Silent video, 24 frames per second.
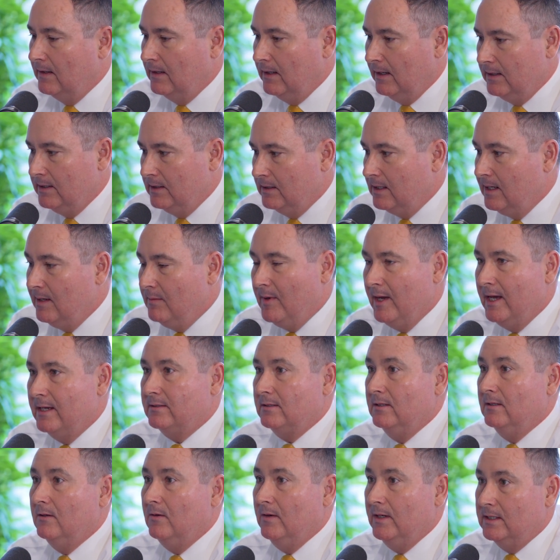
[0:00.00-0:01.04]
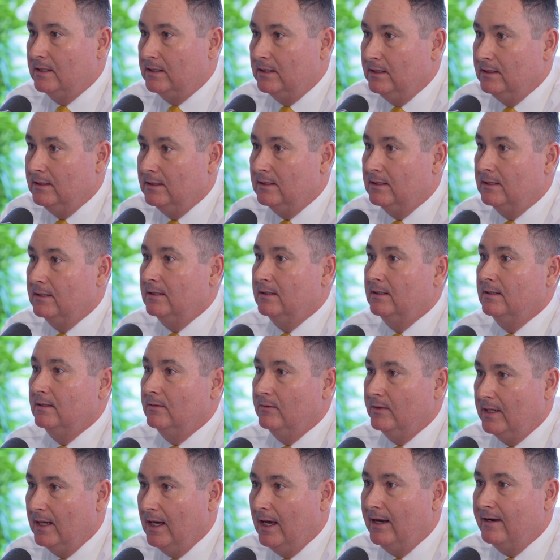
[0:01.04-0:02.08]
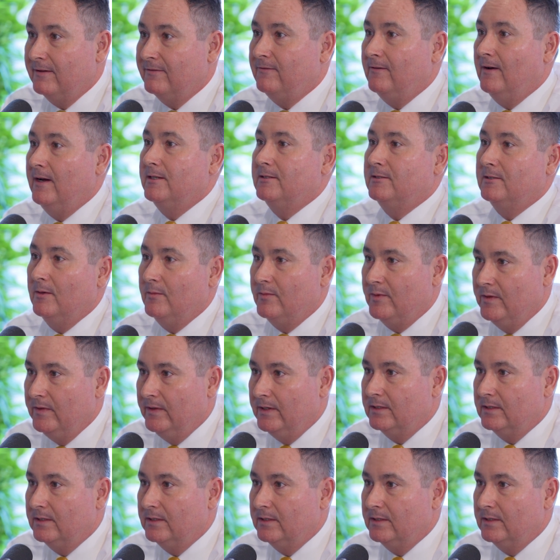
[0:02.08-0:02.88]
I just keep asking questions. We got to find something.